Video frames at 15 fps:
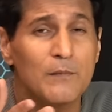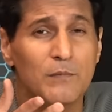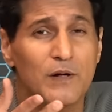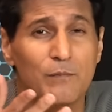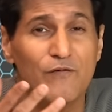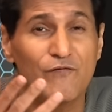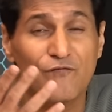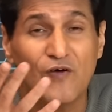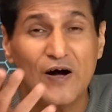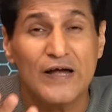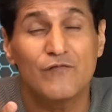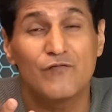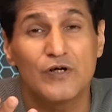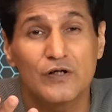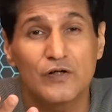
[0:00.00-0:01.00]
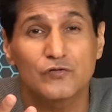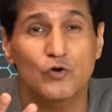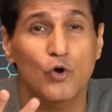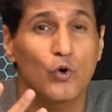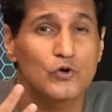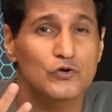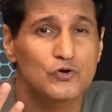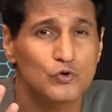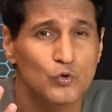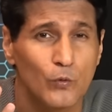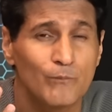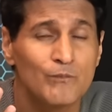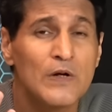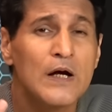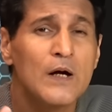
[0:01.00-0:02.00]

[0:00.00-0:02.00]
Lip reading: maybe 5 years or so.